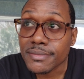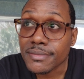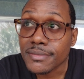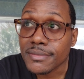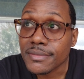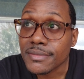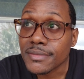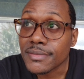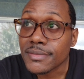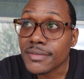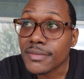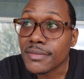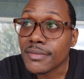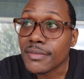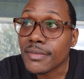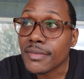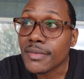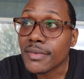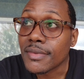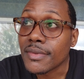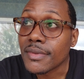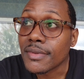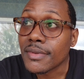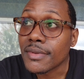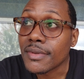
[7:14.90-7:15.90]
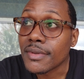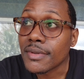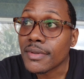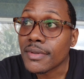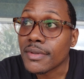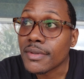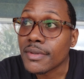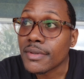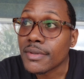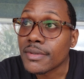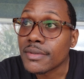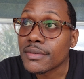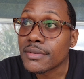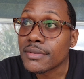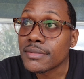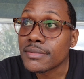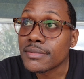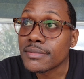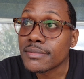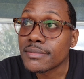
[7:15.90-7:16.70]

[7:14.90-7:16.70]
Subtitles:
Nothing is said.